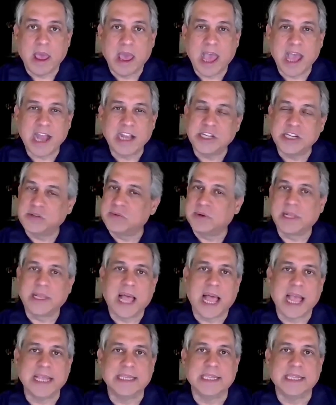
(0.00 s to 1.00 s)
And just
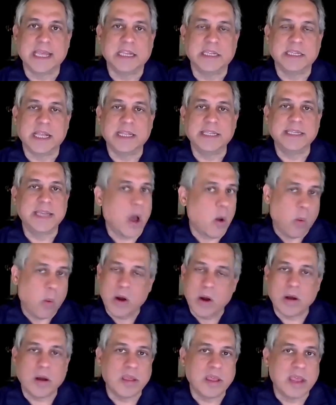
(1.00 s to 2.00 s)
realize this, it's not
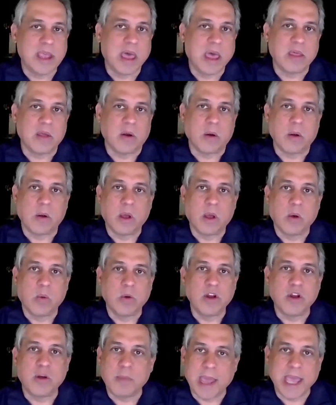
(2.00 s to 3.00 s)
one or the other.
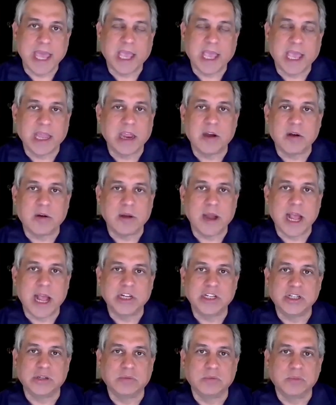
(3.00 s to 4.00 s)
When you're making an
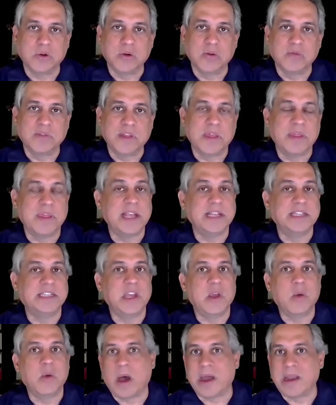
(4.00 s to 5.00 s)
international move, the things that
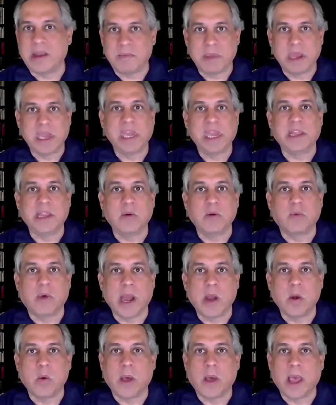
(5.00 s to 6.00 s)
you want immediately
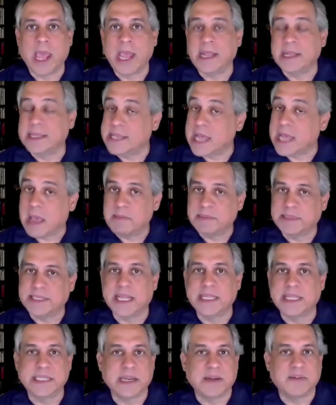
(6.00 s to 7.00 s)
right away, time
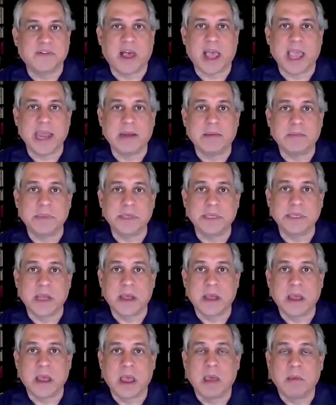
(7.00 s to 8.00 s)
sensitive items,
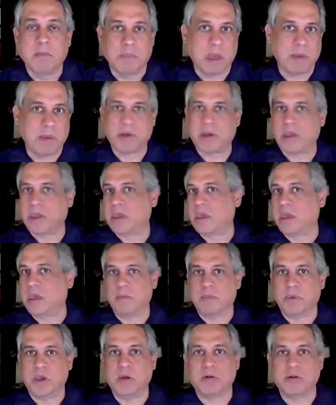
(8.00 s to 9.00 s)
maybe
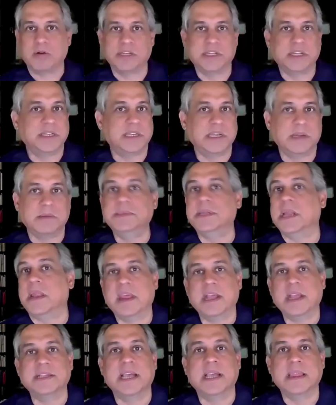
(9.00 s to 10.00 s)
computer systems and
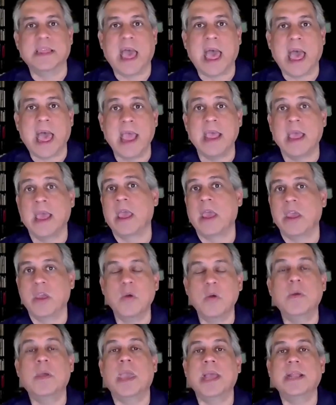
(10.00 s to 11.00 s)
things like that,
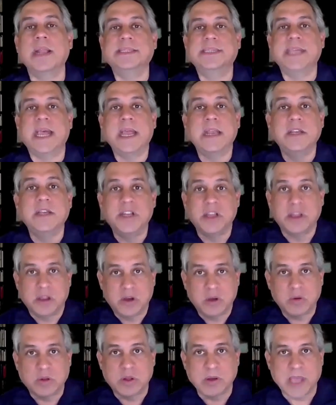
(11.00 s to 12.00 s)
you can send to the
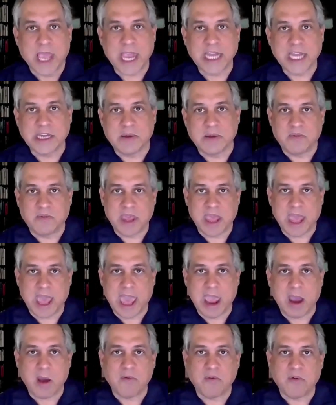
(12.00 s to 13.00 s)
new location via
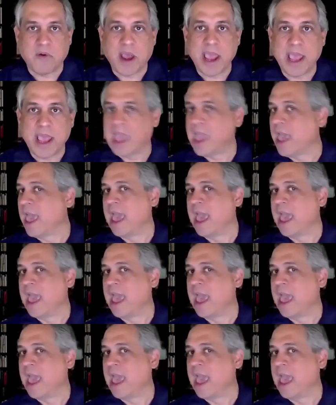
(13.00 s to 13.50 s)
air freight.